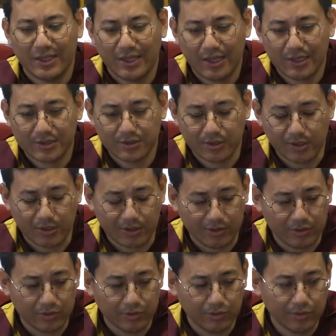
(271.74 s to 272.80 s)
as
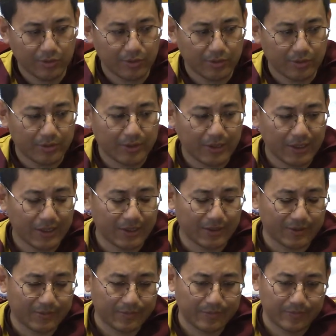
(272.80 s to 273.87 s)
you think.